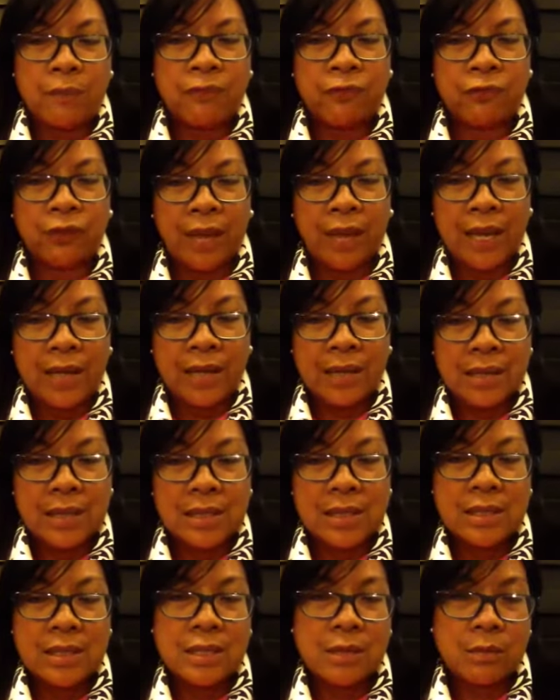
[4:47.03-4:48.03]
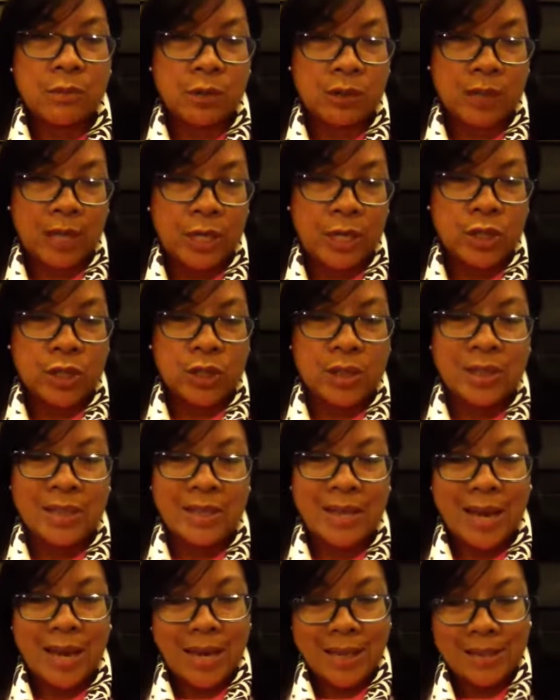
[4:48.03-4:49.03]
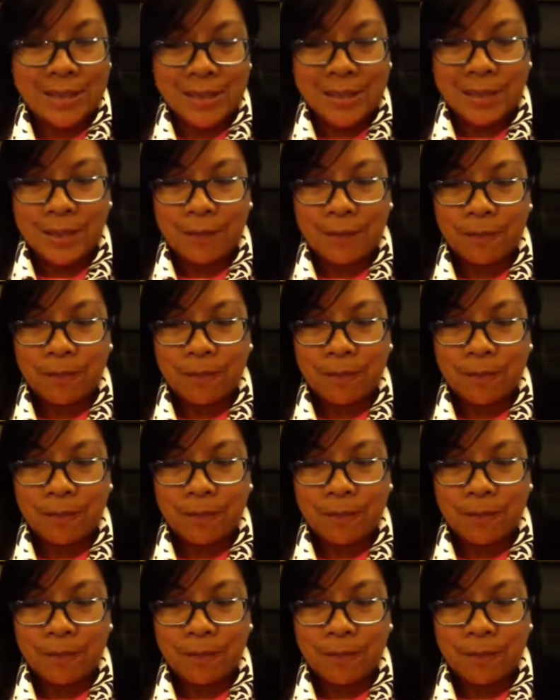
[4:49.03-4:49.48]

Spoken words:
flight simulation test.